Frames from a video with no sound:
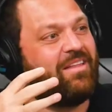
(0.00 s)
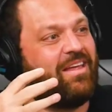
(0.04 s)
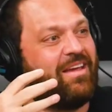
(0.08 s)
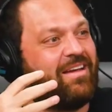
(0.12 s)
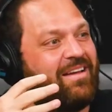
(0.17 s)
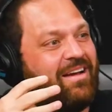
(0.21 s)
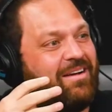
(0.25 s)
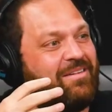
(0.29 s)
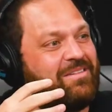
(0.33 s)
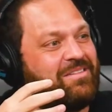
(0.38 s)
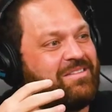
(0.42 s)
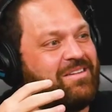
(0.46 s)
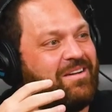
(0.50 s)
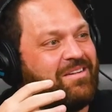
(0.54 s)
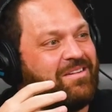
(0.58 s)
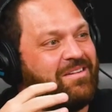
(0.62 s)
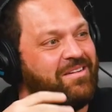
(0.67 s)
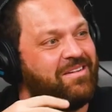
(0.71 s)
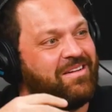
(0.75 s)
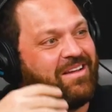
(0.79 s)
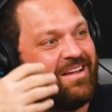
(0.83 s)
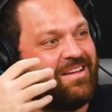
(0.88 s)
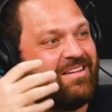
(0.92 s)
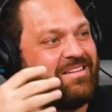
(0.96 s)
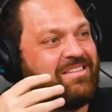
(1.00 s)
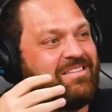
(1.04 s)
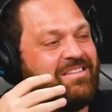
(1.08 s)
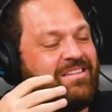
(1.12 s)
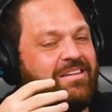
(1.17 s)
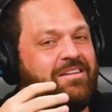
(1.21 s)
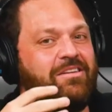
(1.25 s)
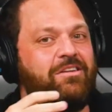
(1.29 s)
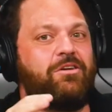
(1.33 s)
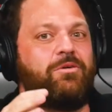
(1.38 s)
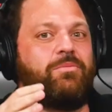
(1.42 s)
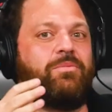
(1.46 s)
like I was on cocaine
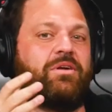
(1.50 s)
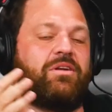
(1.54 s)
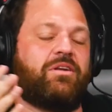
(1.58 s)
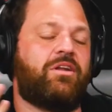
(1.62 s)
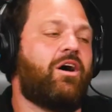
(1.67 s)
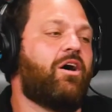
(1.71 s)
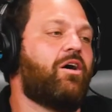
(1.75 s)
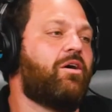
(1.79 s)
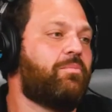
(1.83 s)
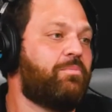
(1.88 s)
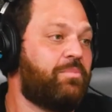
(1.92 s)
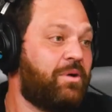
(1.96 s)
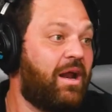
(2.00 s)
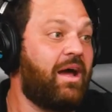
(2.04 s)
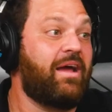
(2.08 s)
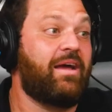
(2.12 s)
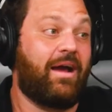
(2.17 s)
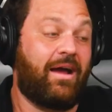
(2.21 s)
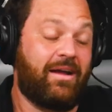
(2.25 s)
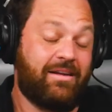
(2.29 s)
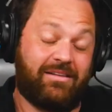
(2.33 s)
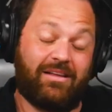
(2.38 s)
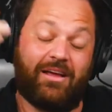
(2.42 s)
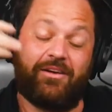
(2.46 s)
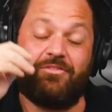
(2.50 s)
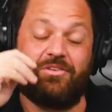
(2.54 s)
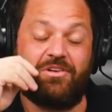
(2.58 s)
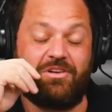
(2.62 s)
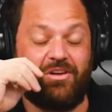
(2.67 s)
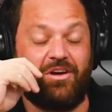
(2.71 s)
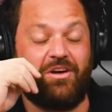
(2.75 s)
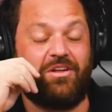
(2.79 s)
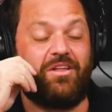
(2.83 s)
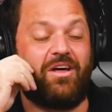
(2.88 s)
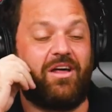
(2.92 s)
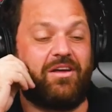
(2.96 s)
seeing you, but no, but I, I definitely
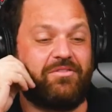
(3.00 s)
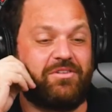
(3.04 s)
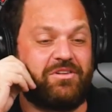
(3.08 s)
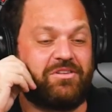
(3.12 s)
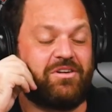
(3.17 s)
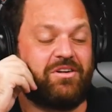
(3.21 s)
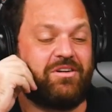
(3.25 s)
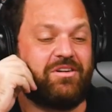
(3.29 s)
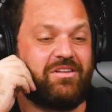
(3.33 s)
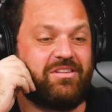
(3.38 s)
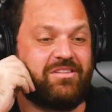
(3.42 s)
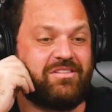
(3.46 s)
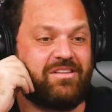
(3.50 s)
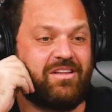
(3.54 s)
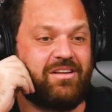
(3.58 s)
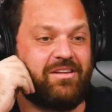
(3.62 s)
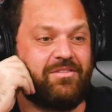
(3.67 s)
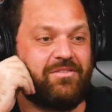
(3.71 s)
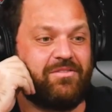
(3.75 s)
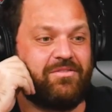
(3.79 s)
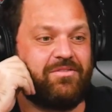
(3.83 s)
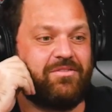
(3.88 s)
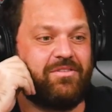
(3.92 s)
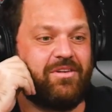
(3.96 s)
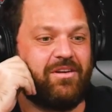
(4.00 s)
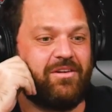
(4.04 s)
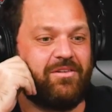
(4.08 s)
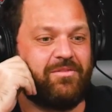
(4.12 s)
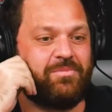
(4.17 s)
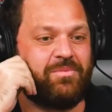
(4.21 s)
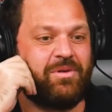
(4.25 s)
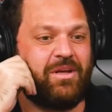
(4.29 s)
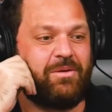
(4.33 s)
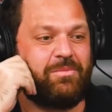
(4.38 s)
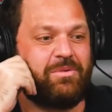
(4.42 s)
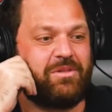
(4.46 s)
know a lot of attorneys that have,
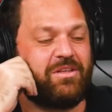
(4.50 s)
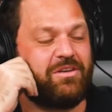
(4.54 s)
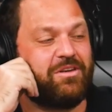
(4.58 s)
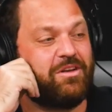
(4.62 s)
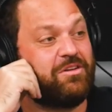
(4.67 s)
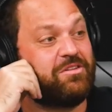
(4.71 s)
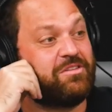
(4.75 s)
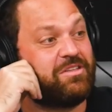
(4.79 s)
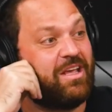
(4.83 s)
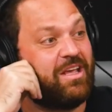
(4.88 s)
have played with the nose